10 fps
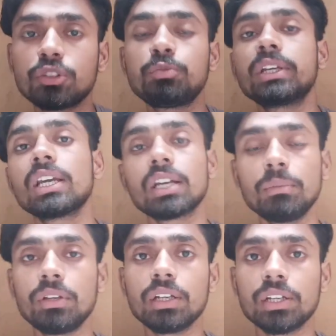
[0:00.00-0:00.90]
speaking
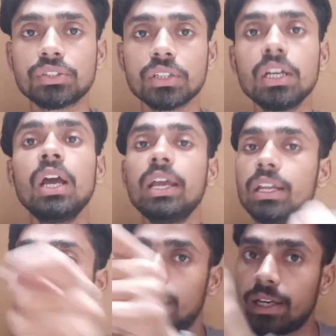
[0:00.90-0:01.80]
communication,
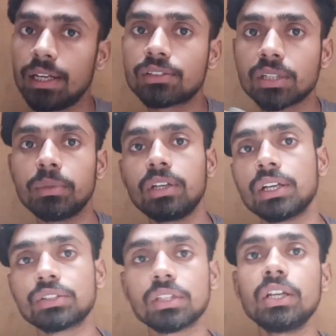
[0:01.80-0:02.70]
in English
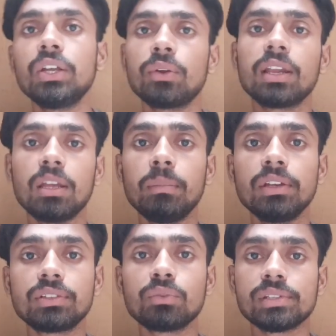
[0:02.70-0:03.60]
communication, you can
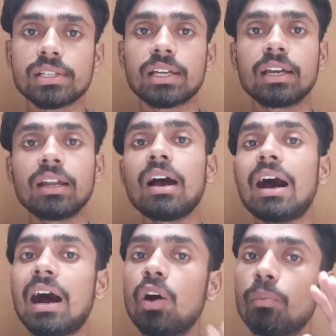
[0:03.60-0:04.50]
imagine once again
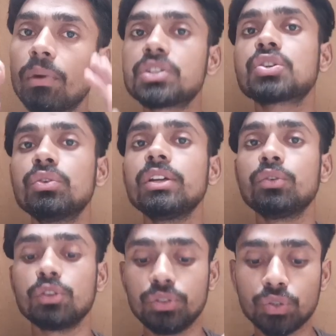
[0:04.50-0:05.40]
how much good
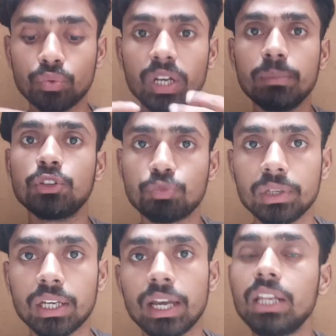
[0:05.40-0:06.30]
you will be
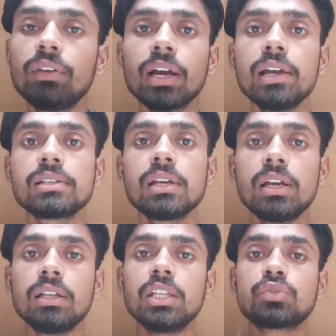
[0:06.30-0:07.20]
speaking. Anyway, guys,
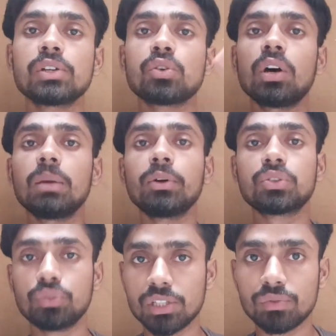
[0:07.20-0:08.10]
this was all
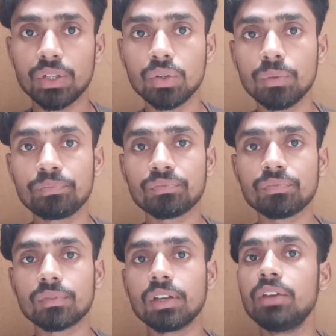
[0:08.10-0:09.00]
about today's video.
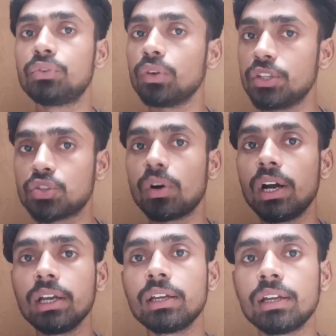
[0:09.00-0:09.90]
If you
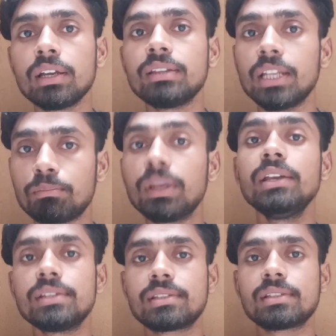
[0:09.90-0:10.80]
enjoy, then
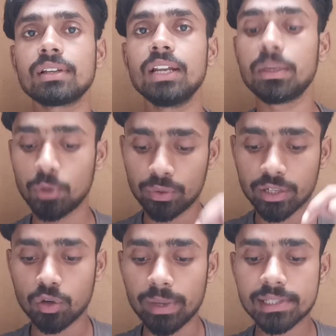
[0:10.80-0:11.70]
please let me know in the
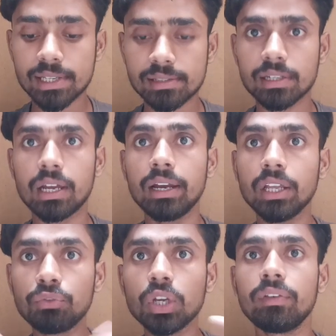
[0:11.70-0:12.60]
comment section, and
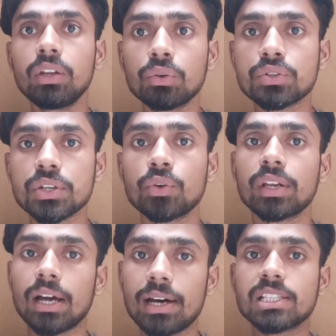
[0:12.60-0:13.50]
if you have any question, you
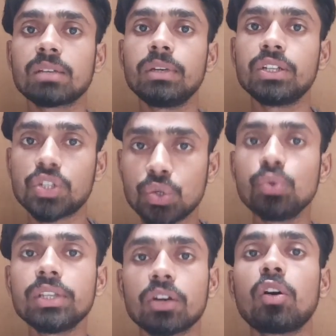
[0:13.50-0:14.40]
can ask me
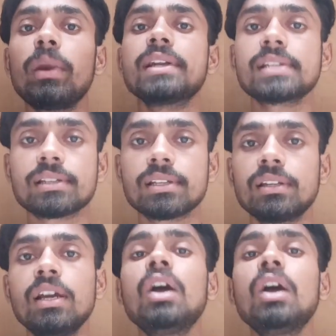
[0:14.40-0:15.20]
too in the comment section.